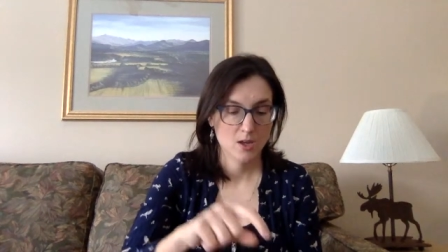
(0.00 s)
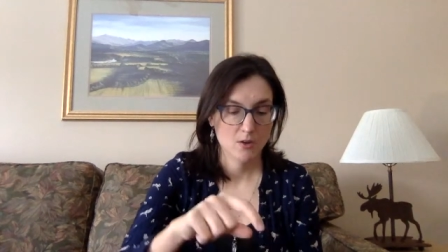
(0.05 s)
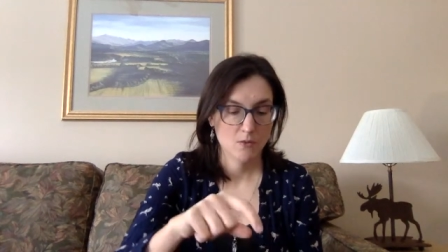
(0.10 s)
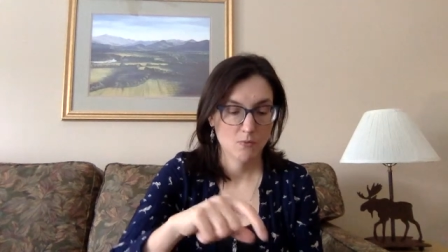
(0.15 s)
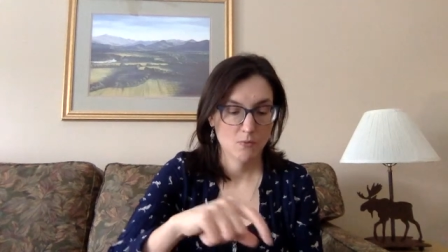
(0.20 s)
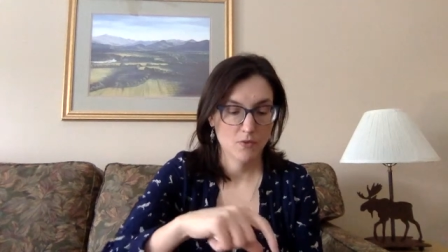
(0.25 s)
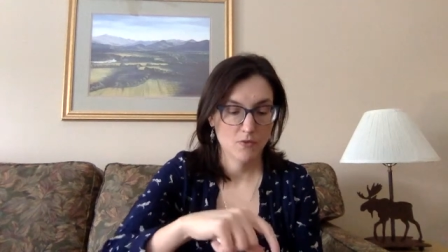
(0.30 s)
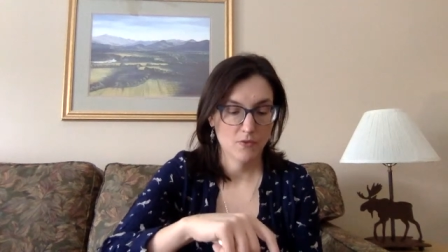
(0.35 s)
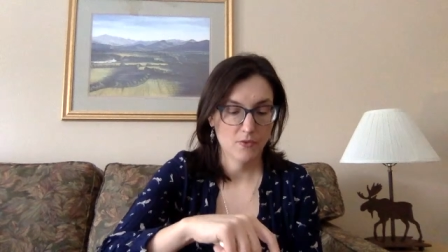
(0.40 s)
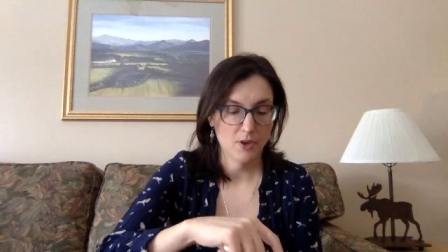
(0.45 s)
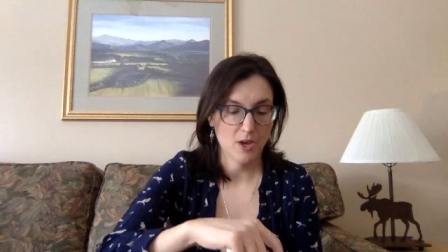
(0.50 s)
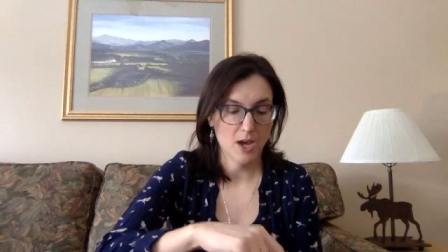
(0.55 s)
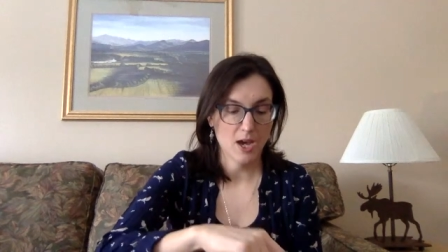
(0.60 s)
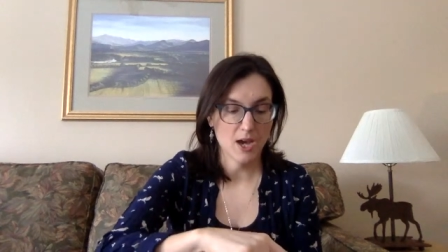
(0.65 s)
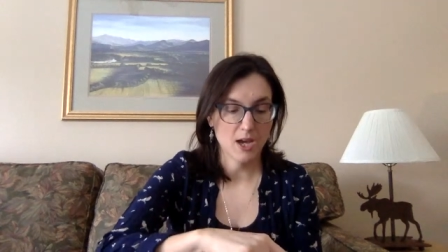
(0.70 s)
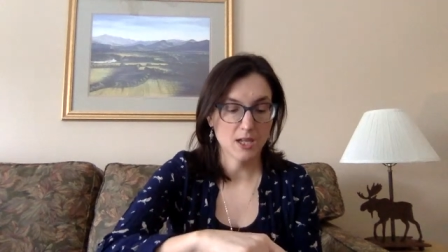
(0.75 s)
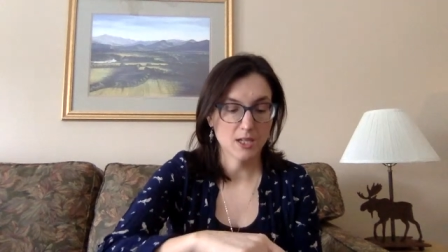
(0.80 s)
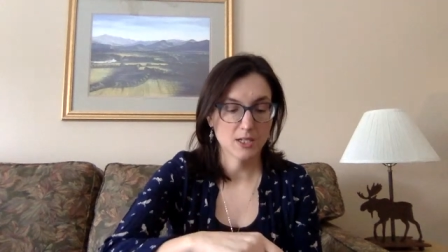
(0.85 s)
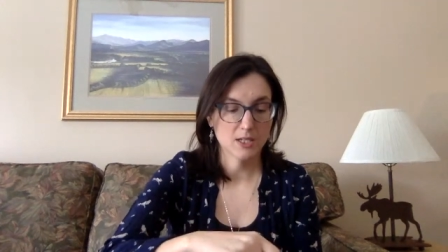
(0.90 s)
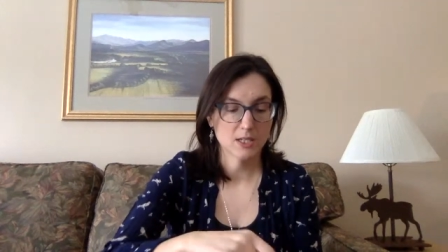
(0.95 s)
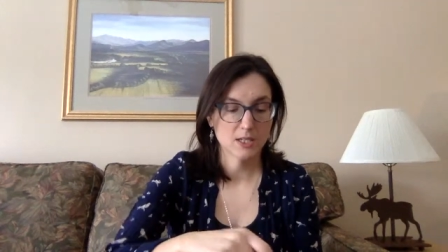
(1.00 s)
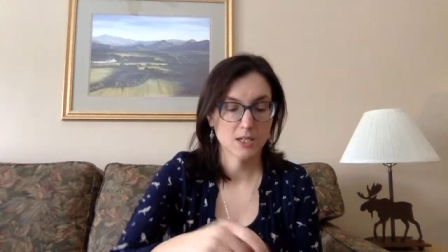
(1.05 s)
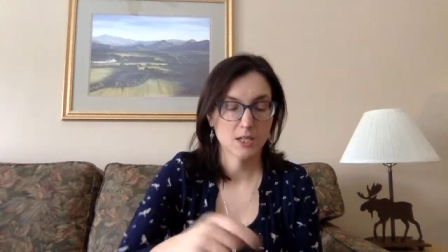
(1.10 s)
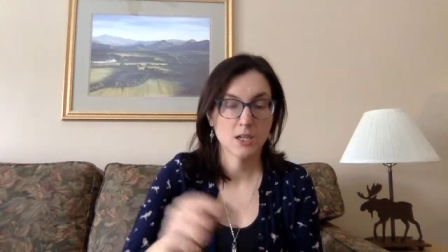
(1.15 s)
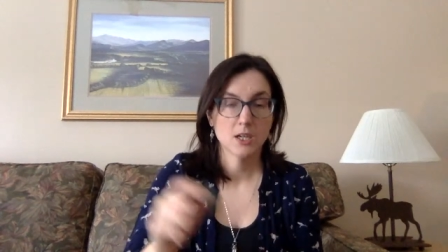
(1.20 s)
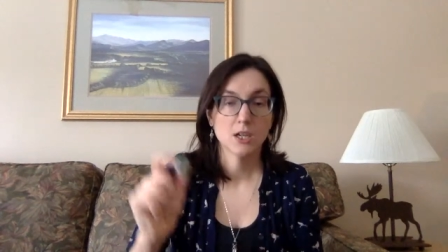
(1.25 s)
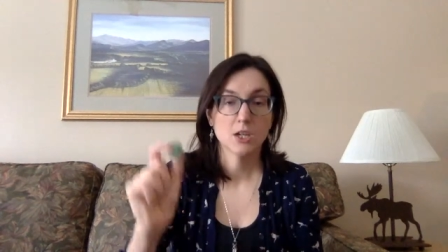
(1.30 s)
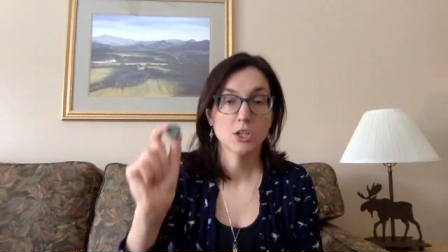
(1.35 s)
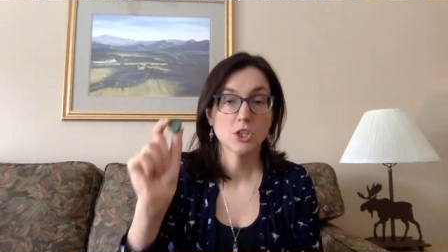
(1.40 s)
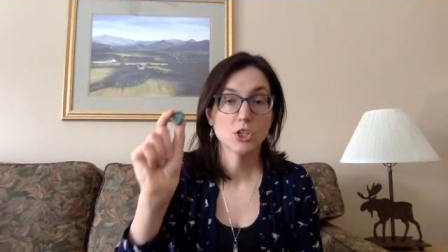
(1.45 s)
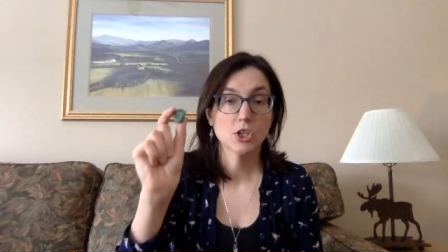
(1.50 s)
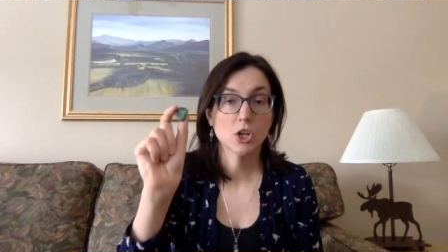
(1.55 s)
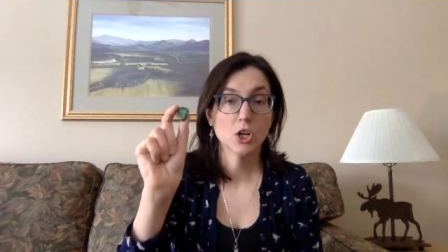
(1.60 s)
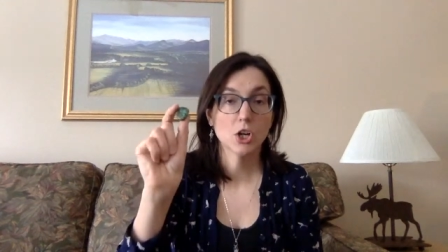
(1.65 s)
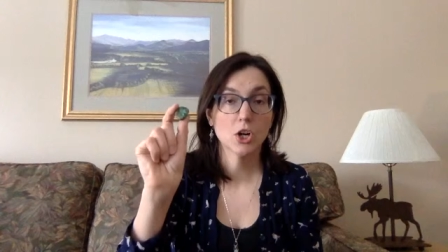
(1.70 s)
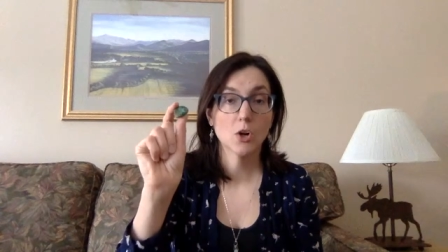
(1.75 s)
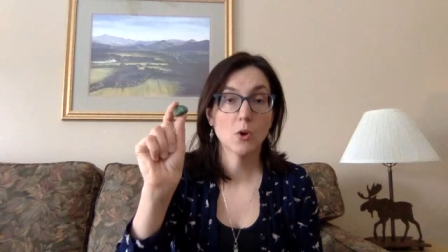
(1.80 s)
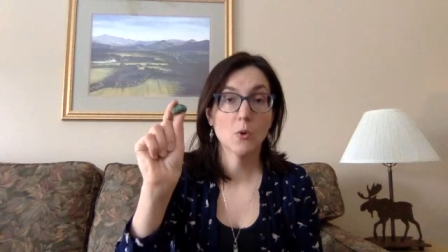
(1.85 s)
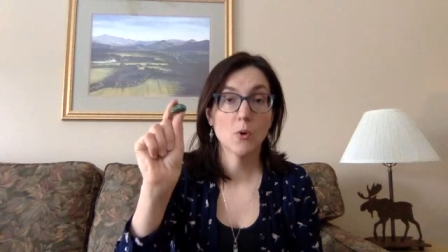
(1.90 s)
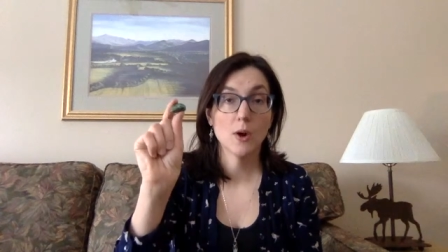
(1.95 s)
We've got
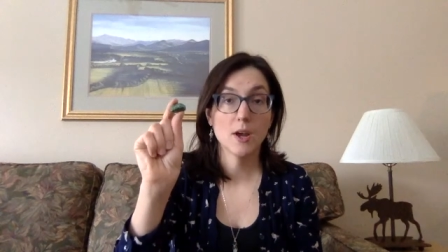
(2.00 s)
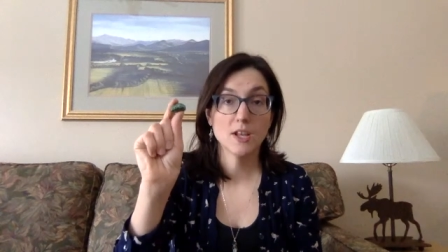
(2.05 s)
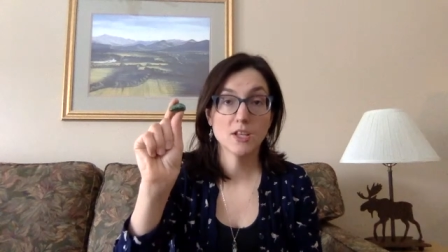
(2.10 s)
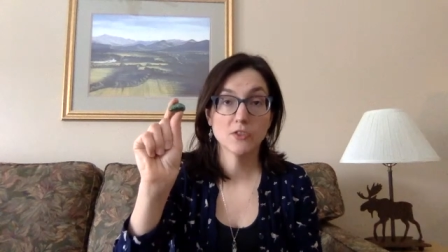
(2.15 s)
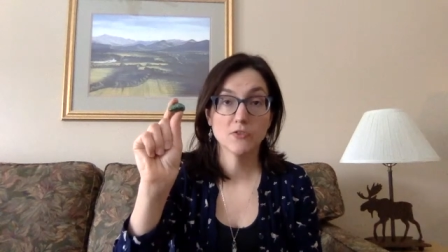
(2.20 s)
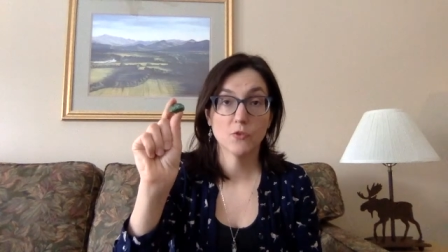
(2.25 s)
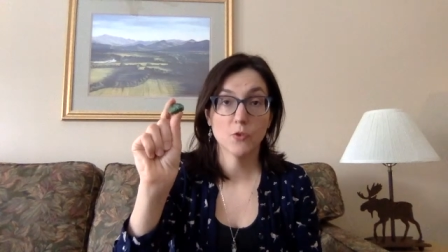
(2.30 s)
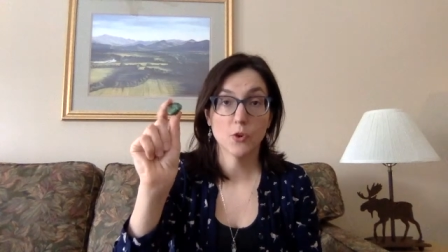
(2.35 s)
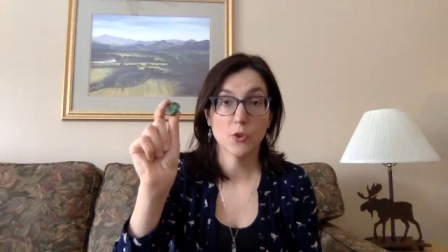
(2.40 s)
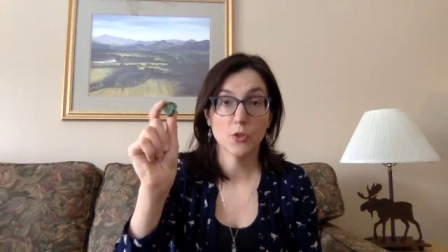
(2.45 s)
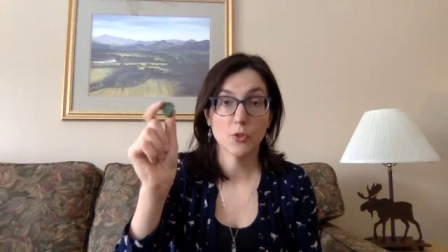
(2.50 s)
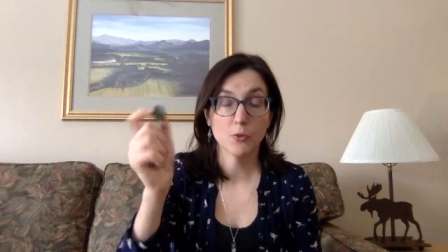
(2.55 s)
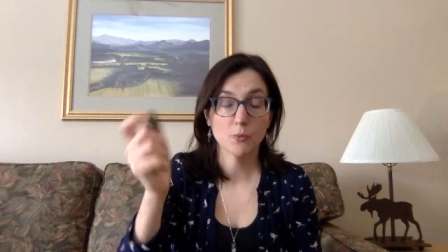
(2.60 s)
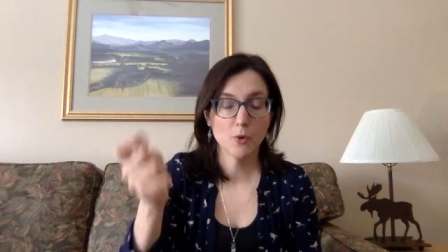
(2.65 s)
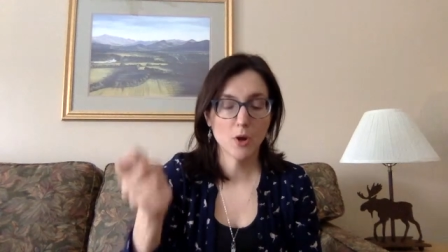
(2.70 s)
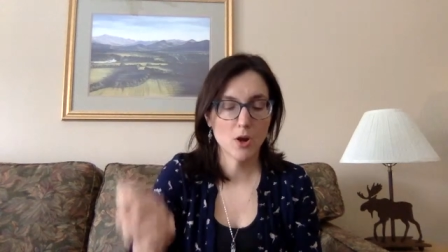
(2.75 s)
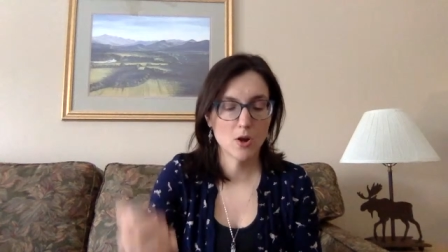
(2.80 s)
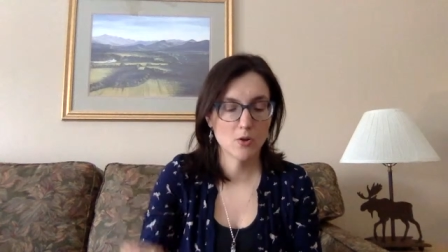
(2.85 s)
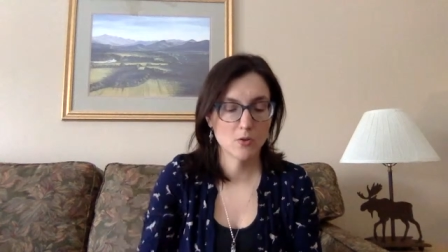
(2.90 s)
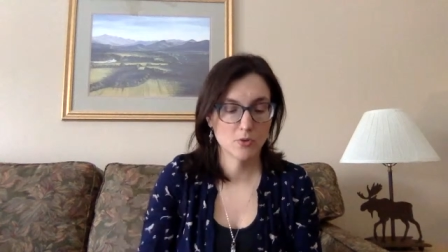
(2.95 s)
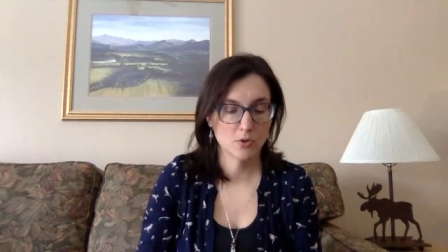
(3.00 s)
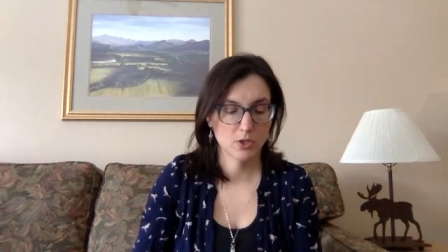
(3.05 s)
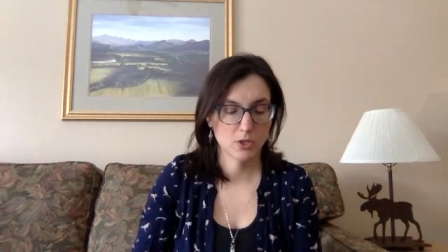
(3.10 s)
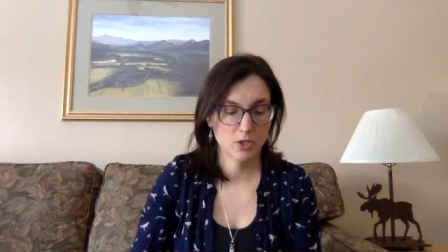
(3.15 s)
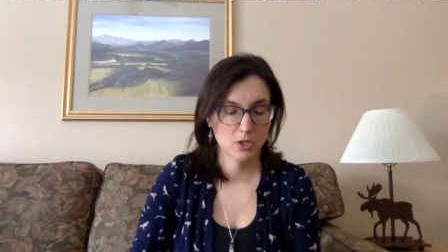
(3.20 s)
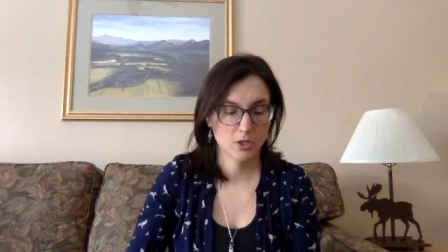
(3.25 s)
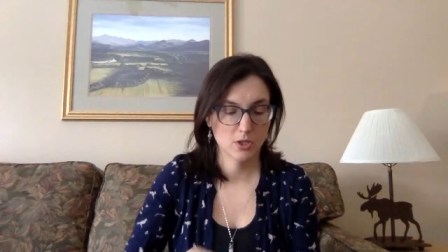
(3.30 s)
turquoise for throat,